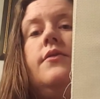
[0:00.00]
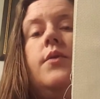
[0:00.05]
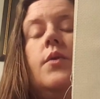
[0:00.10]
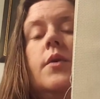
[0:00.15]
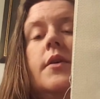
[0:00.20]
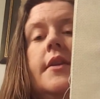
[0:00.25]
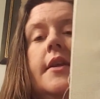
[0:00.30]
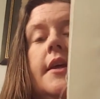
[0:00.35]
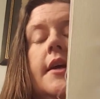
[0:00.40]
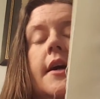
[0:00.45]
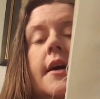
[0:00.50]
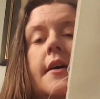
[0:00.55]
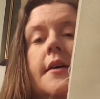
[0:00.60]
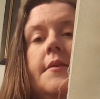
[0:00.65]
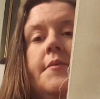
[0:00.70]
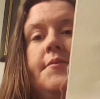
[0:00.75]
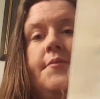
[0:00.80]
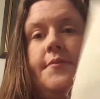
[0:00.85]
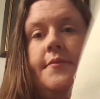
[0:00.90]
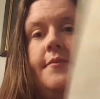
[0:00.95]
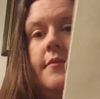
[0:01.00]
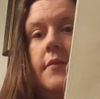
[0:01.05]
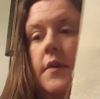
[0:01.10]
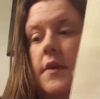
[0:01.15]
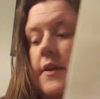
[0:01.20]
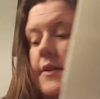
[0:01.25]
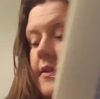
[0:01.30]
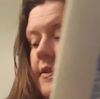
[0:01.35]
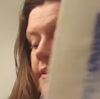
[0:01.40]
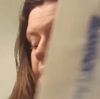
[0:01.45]
the
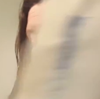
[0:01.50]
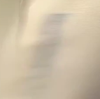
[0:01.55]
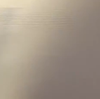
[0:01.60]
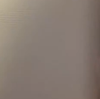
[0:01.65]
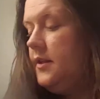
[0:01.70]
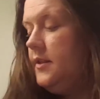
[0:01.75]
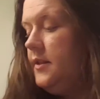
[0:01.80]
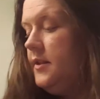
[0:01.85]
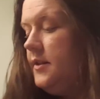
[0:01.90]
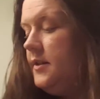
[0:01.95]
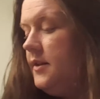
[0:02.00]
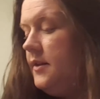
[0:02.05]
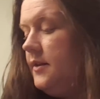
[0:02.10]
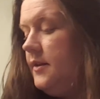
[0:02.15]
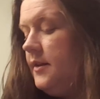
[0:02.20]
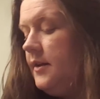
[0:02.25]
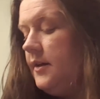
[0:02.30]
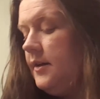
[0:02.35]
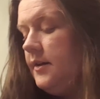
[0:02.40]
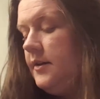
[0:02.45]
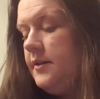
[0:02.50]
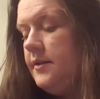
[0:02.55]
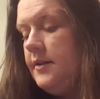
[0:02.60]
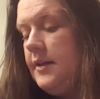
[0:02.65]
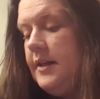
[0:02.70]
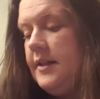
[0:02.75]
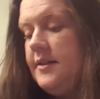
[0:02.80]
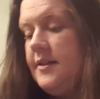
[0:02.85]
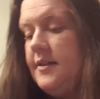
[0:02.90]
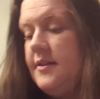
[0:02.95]

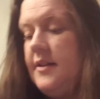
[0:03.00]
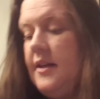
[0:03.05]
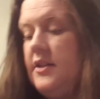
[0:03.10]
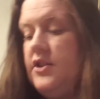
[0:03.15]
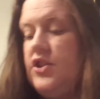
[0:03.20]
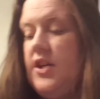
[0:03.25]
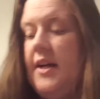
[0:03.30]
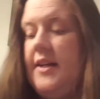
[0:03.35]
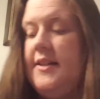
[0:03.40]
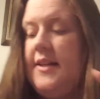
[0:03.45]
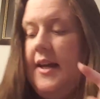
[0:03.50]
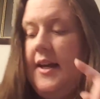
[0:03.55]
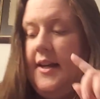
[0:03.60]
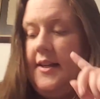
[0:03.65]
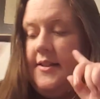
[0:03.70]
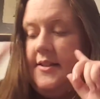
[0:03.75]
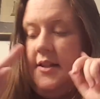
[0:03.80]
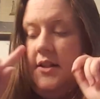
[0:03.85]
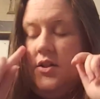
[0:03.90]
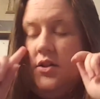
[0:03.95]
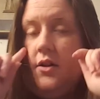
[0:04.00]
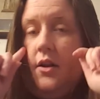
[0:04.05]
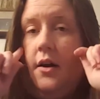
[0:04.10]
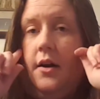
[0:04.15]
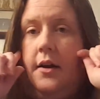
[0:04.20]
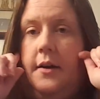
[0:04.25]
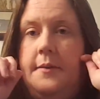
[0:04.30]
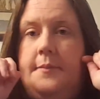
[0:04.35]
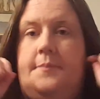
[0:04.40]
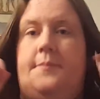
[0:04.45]
It's the Sunshine Day stitch along.